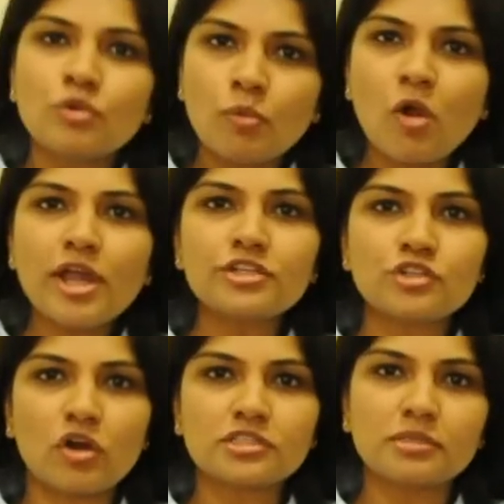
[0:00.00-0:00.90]
avoid
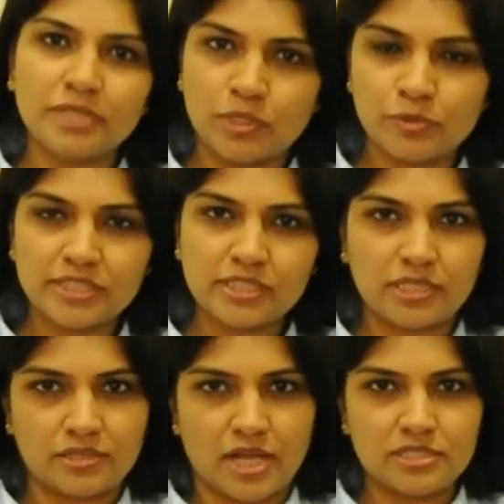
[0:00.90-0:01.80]
short-term liquidity
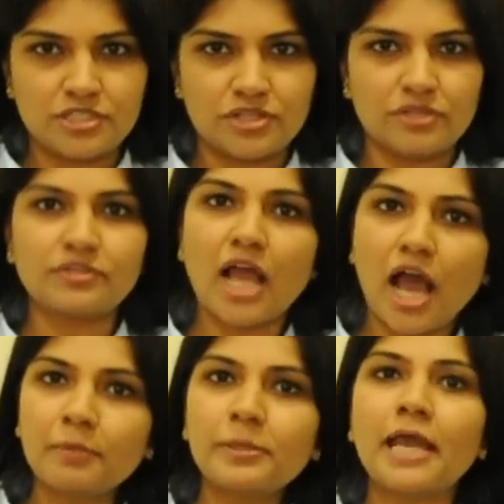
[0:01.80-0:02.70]
crunch, the
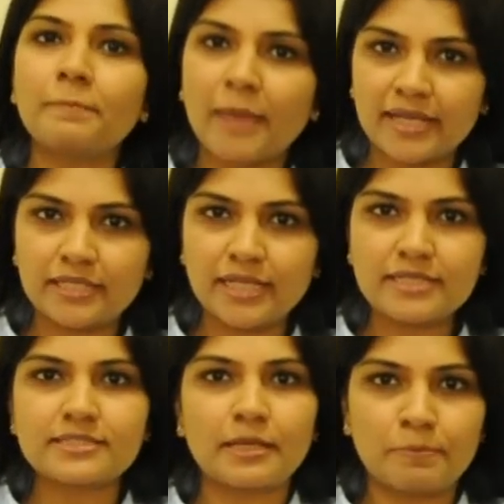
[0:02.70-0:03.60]
RBI
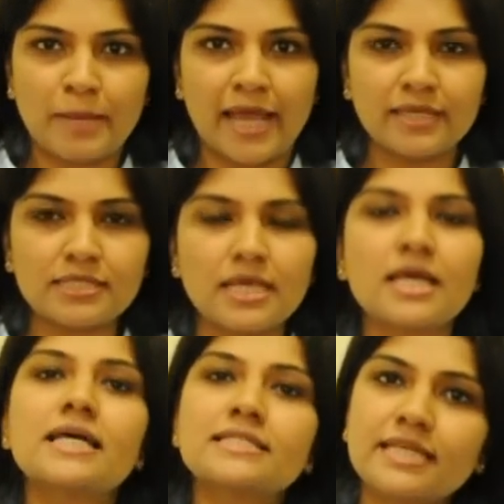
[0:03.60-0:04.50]
mandates that banks
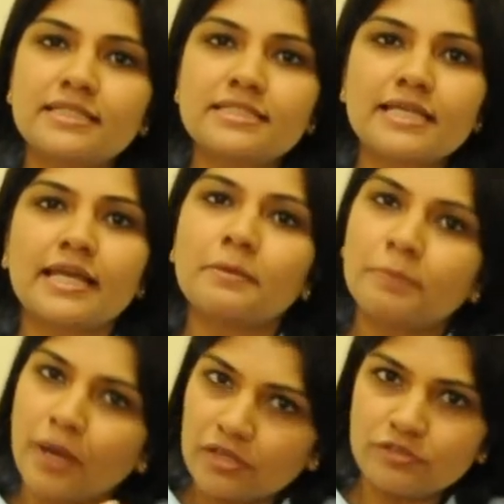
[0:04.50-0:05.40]
set aside a
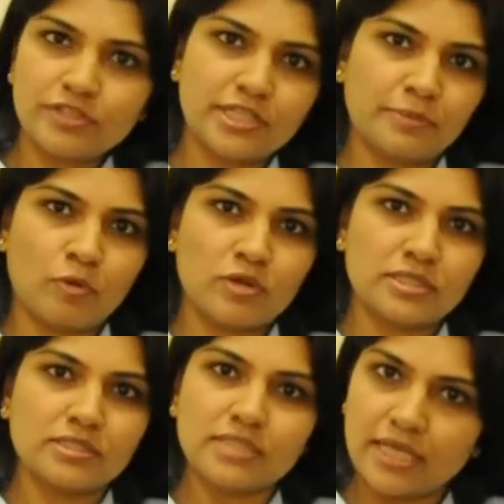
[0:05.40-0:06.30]
part of their
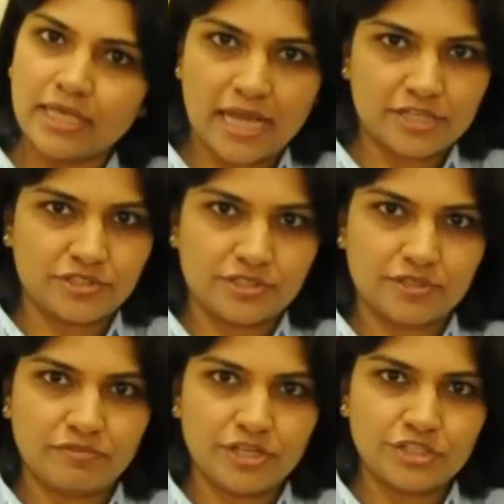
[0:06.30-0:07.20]
deposits in cash
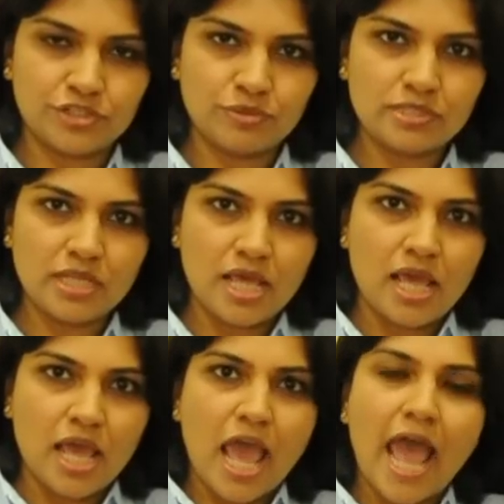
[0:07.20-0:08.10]
reserve ratios
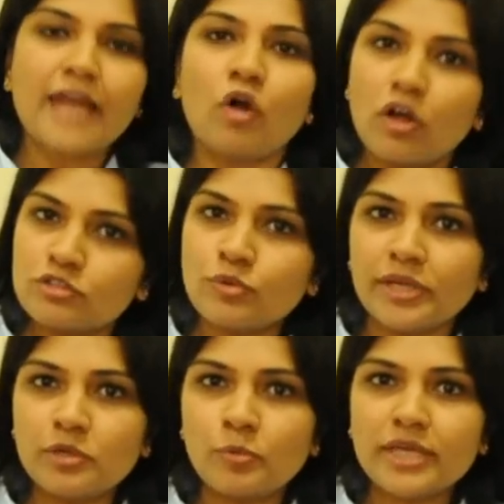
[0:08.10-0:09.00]
and also
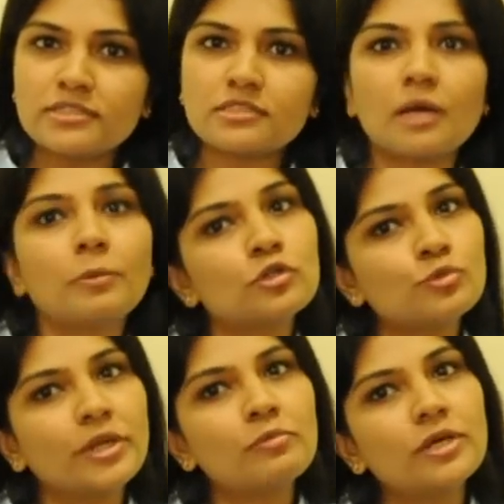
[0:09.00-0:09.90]
invest about
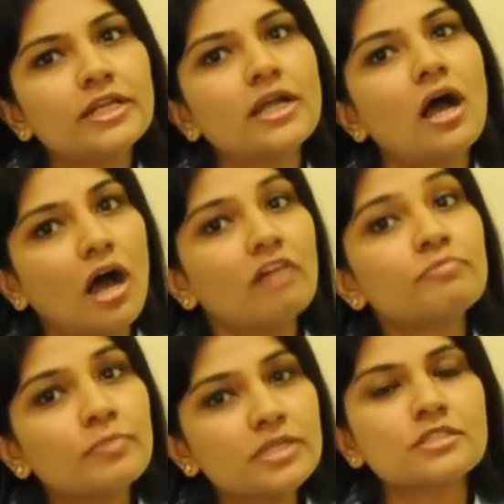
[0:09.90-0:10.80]

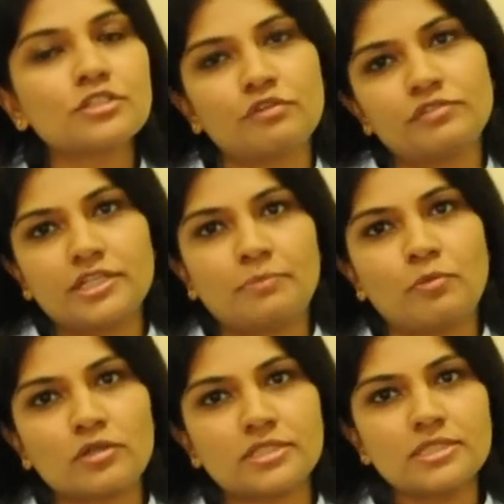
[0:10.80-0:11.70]
21.5% of their
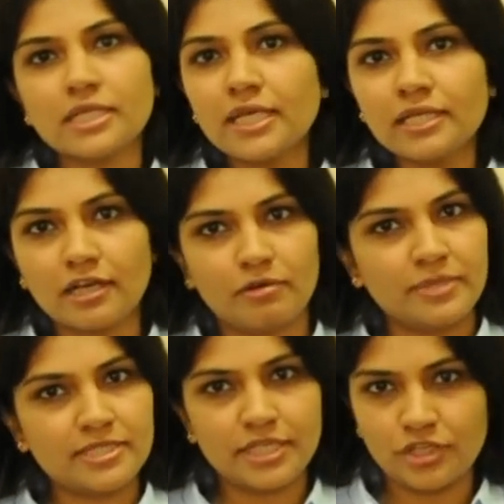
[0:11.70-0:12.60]
deposits in
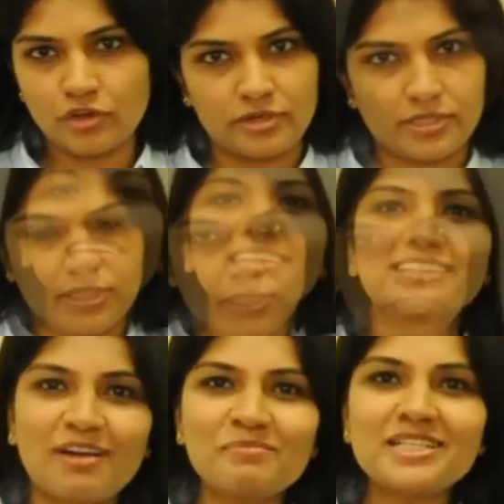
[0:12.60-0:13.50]
government securities.
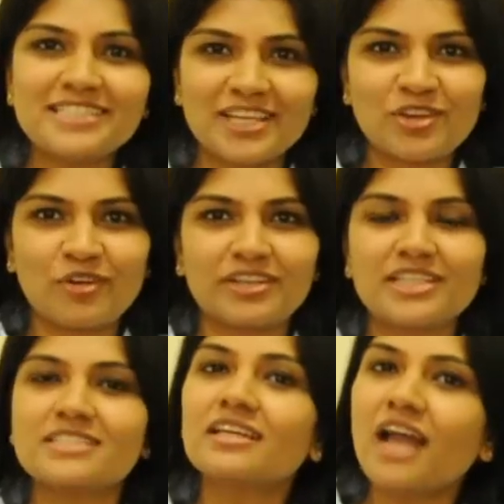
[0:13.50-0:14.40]
Government
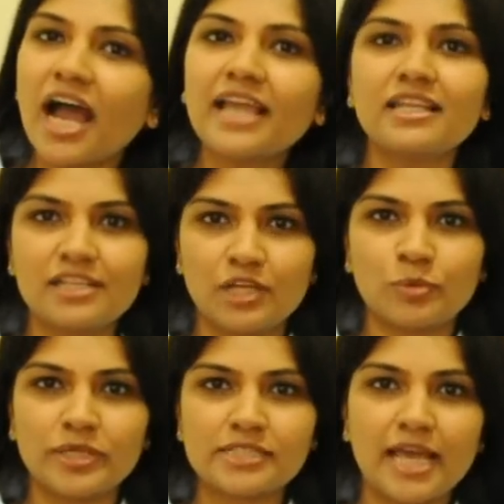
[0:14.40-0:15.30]
securities are highly
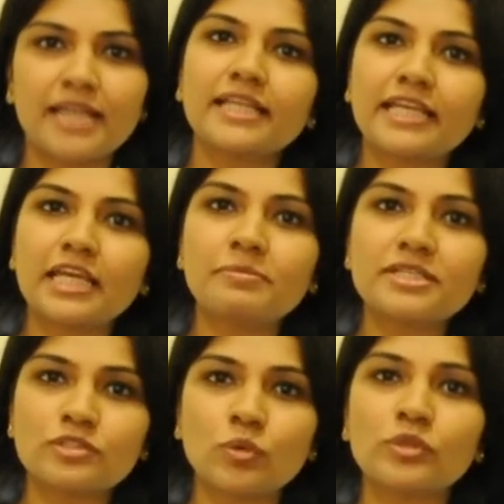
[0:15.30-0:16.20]
liquid and they can be
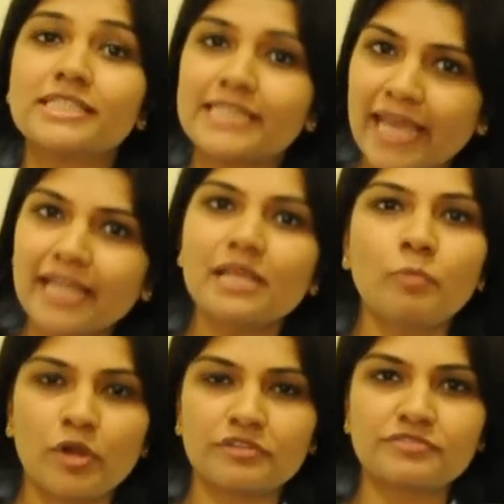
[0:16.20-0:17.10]
sold at any
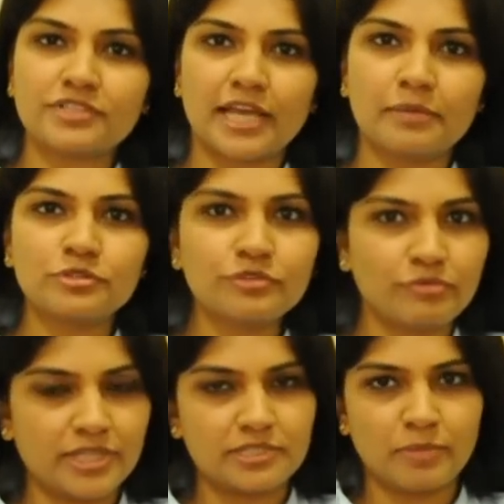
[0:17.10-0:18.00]
point of time to
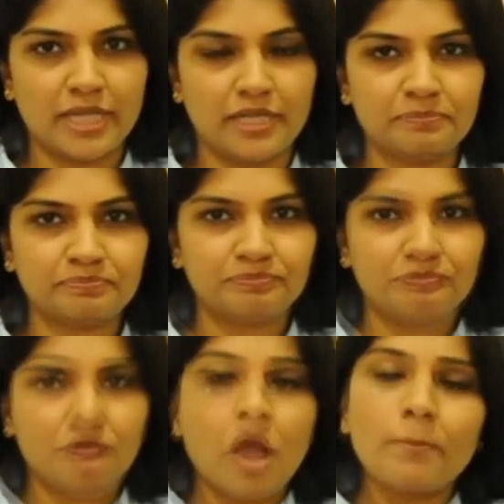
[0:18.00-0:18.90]
raise money.
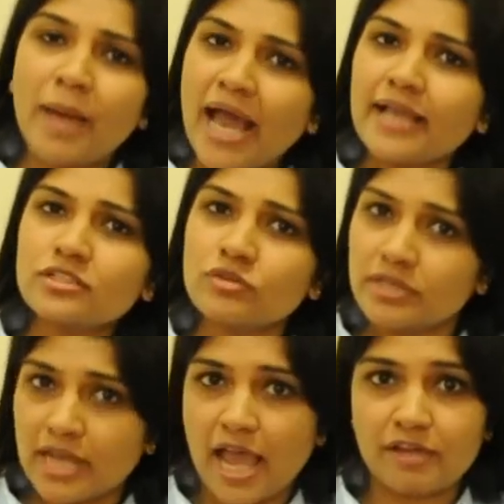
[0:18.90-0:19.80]
Banks on
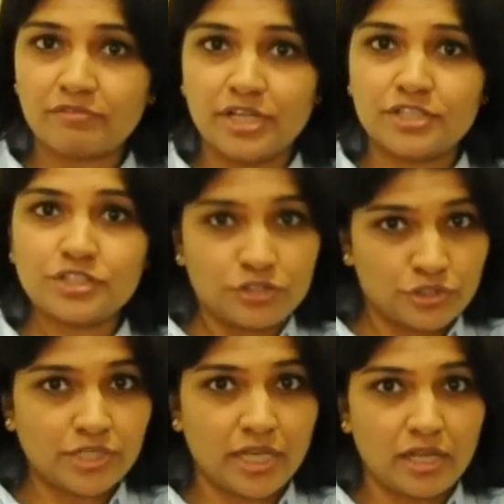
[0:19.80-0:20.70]
an average
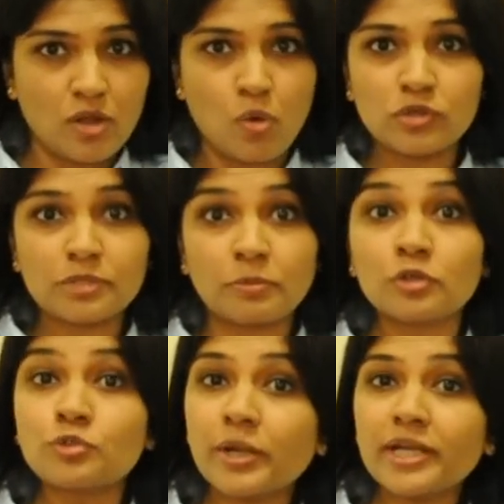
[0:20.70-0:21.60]
today hold
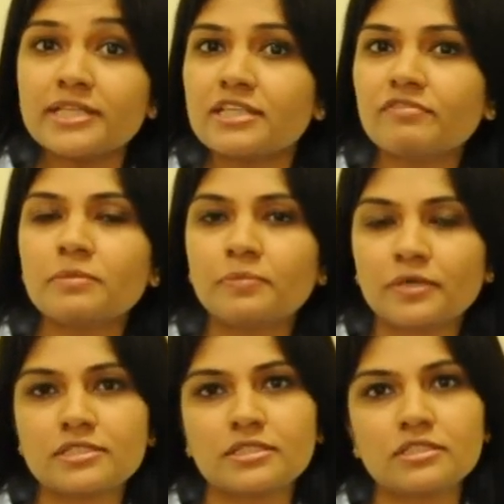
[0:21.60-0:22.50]
about
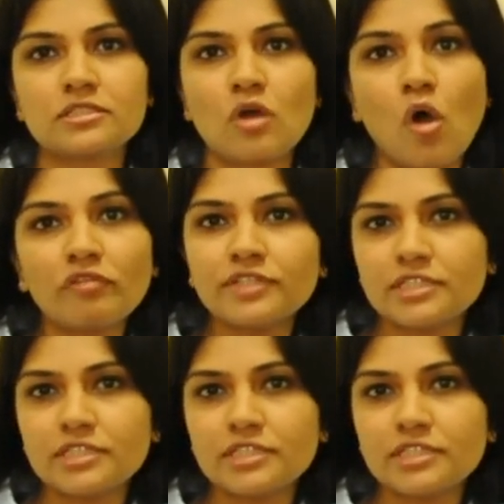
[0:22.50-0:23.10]
27% of their